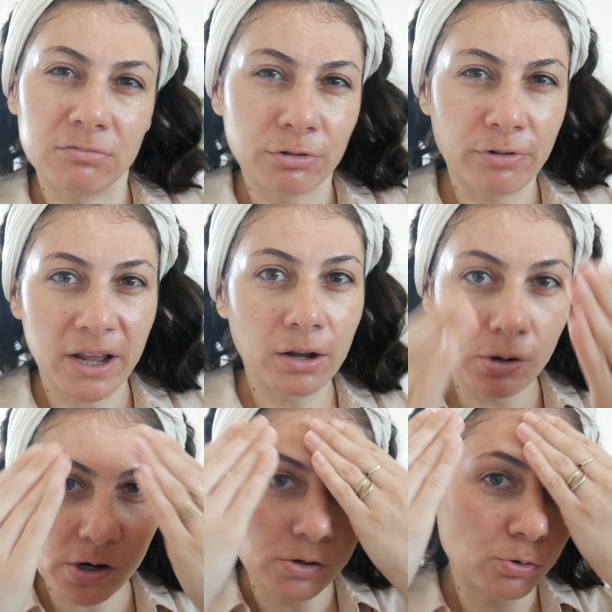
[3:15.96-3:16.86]

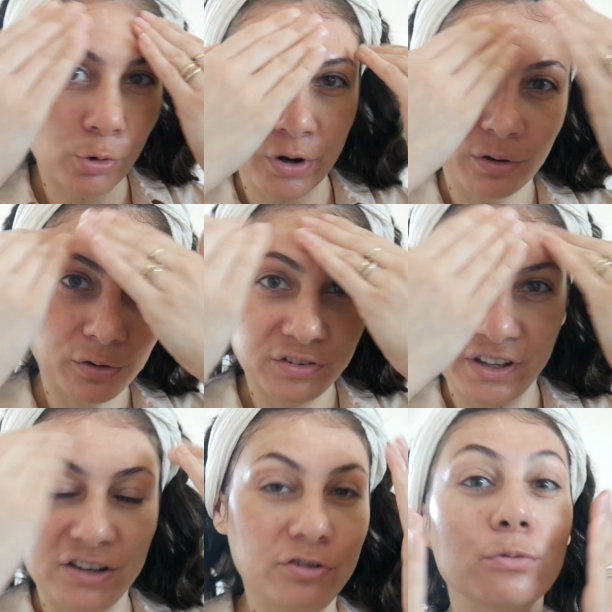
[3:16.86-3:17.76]
regular oils
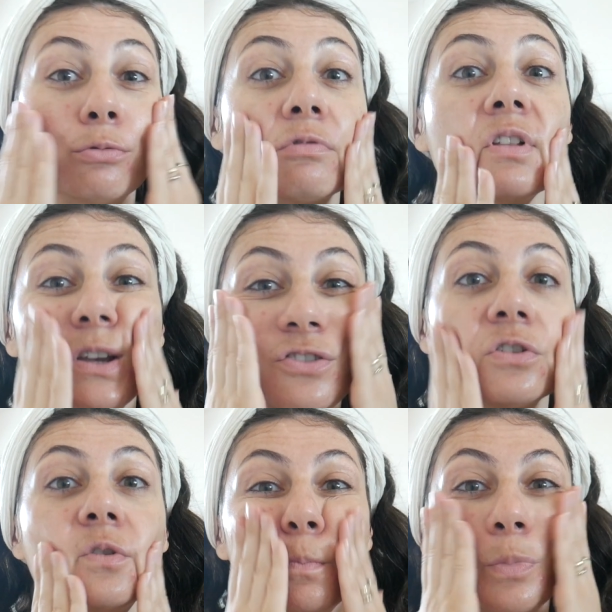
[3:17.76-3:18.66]
that you really
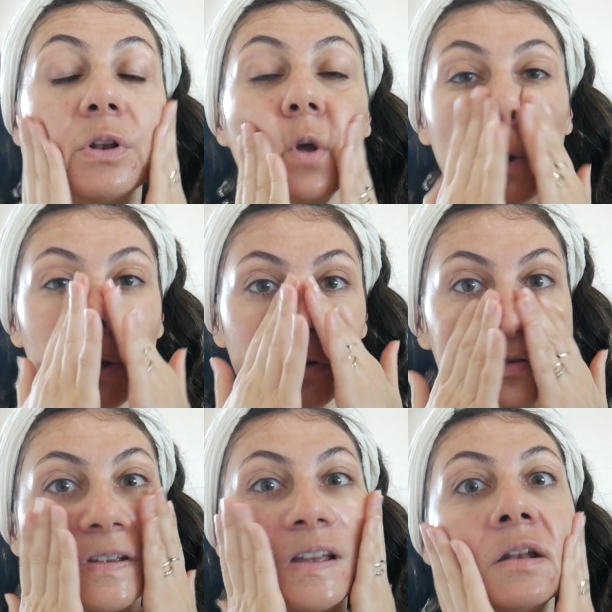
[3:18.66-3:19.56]
shouldn't put on your
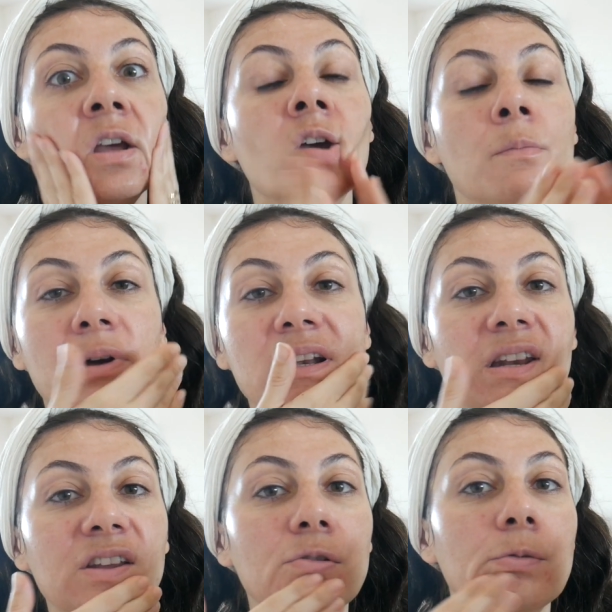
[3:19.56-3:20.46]
skin, but
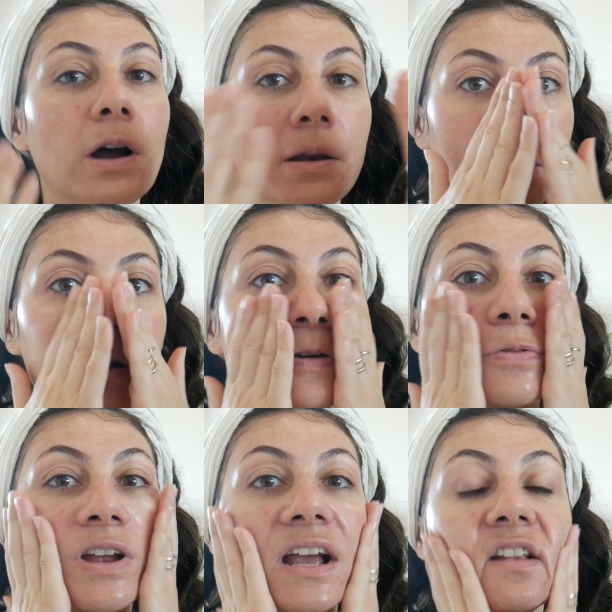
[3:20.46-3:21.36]
this one
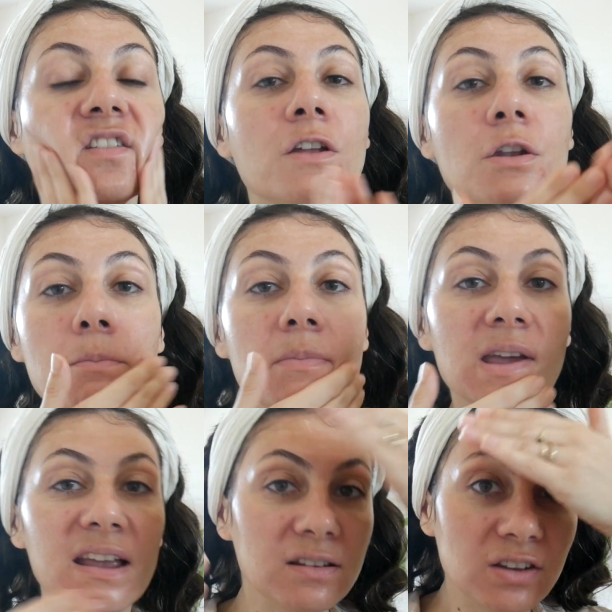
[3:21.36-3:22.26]
creates an
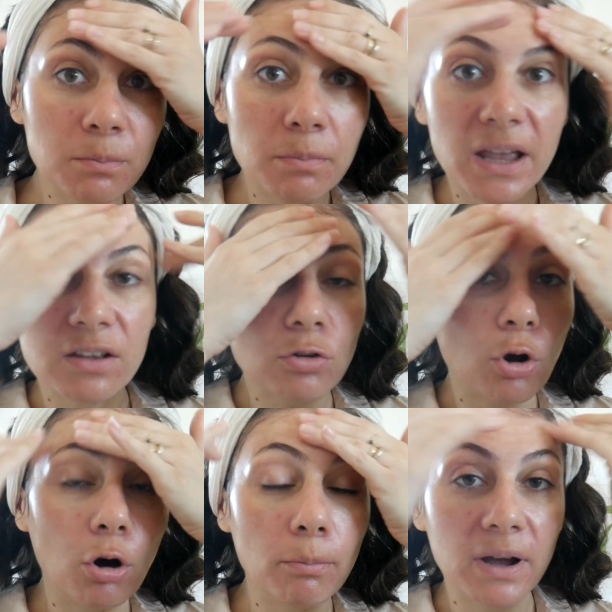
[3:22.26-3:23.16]
amazing base
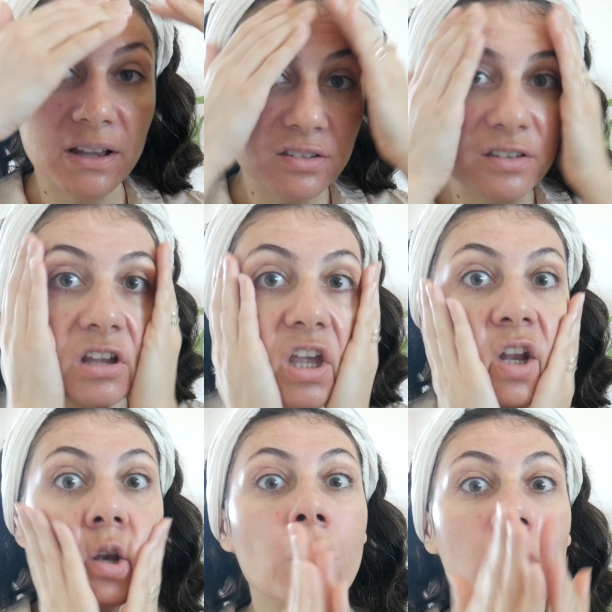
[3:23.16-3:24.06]
on my
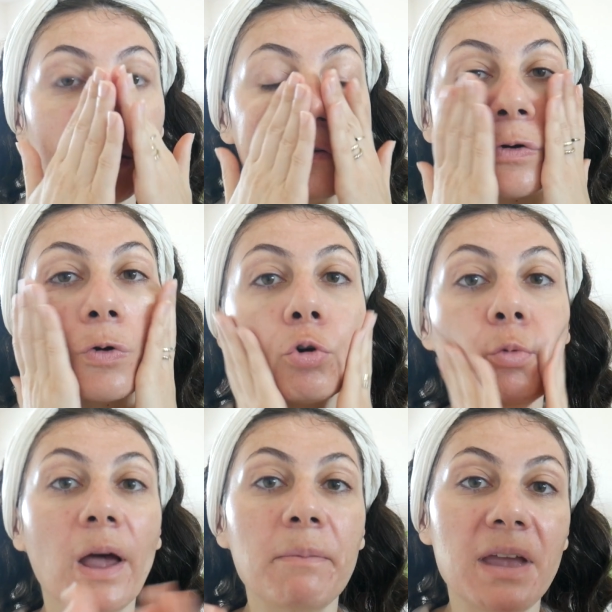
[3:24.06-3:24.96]
skin for all
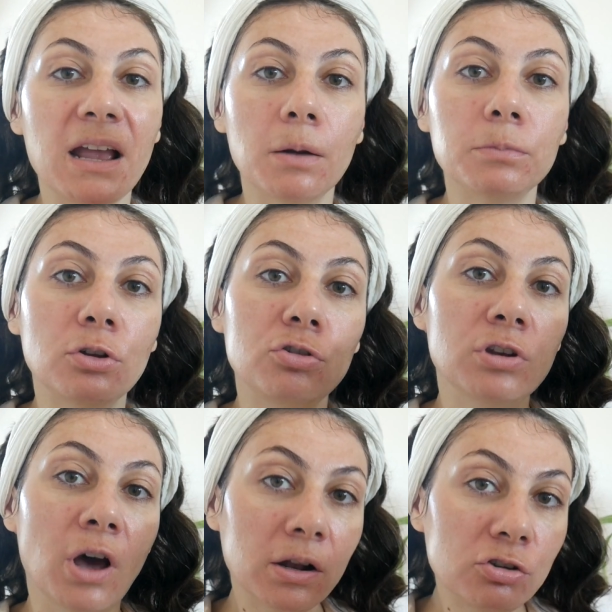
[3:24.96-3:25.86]
my makeup to
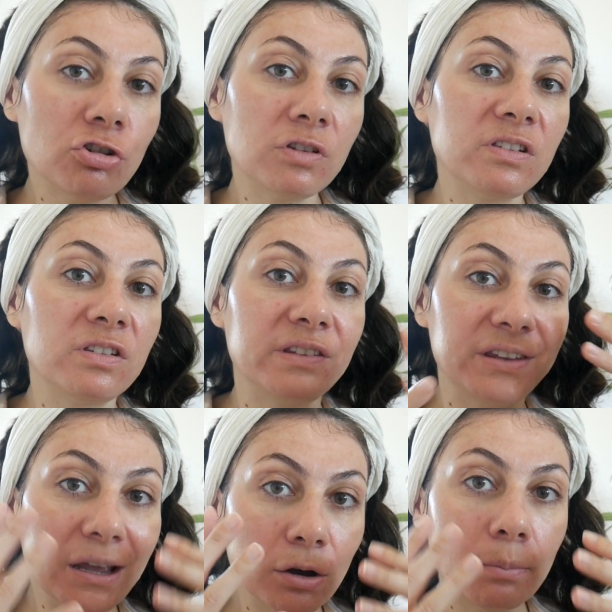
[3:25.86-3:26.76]
not just
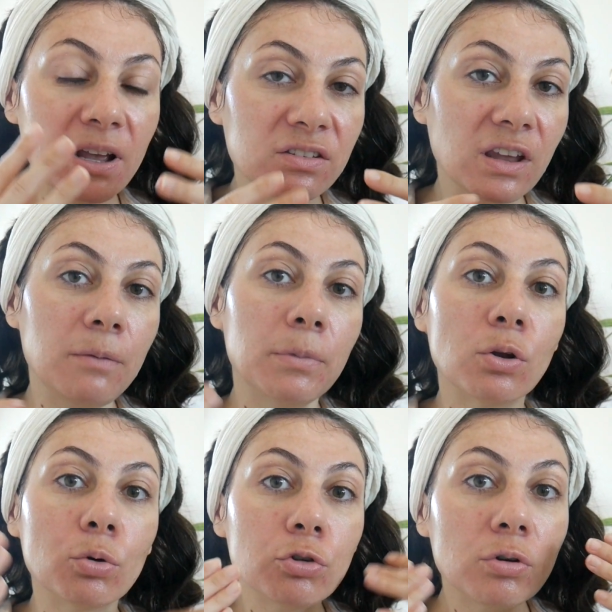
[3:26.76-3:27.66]
stick on my skin, but
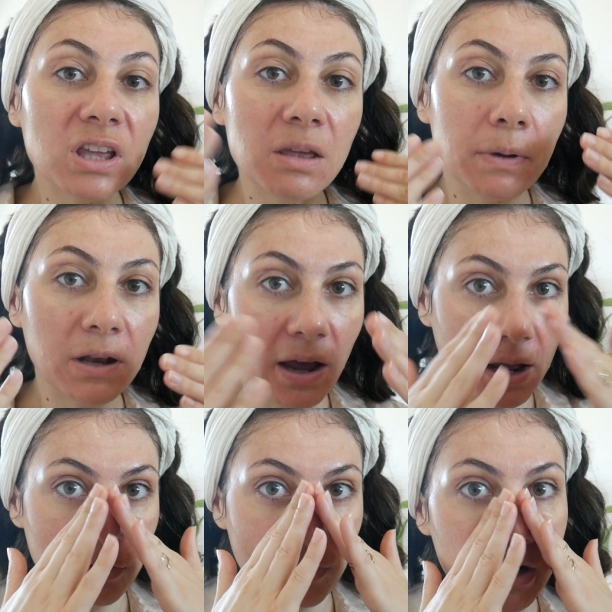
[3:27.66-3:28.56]
also keep it
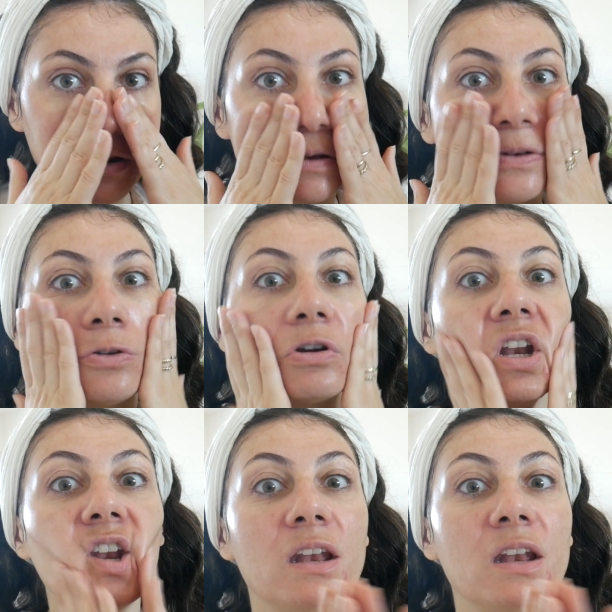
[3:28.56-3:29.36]
hydrated during the